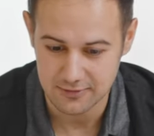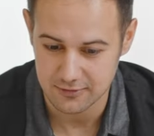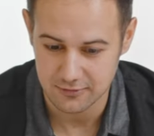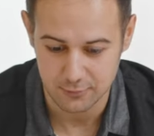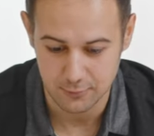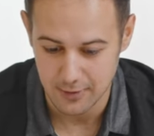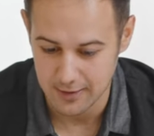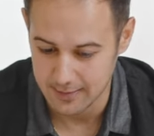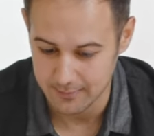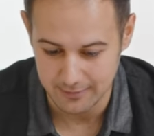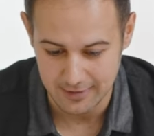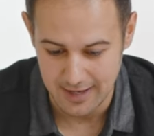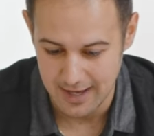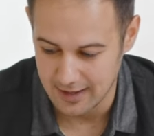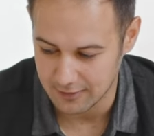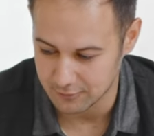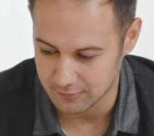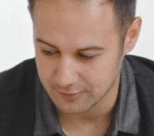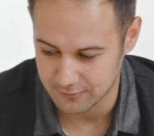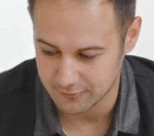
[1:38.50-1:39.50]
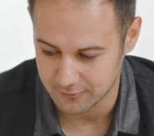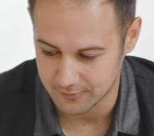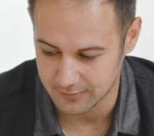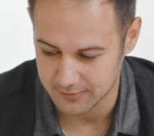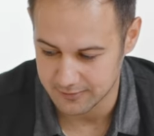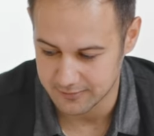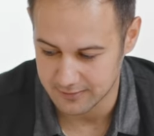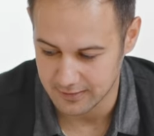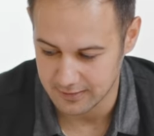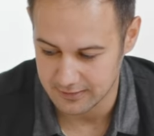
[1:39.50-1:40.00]
just what I'm gathering from the
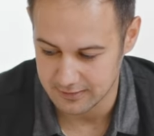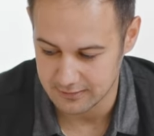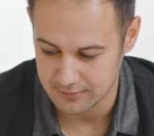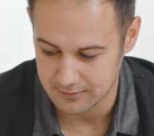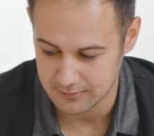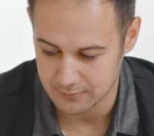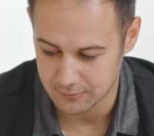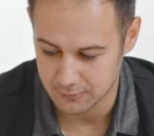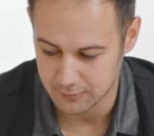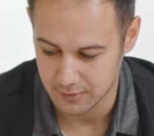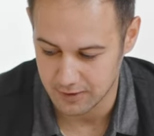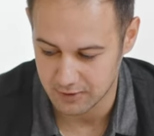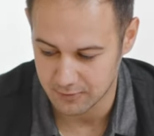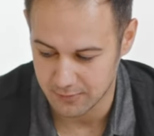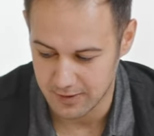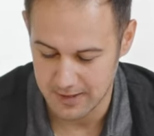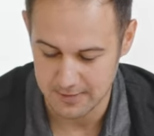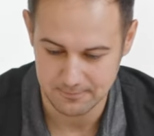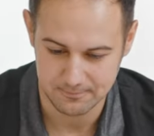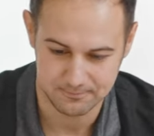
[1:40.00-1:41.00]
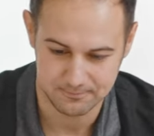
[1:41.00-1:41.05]
site right away.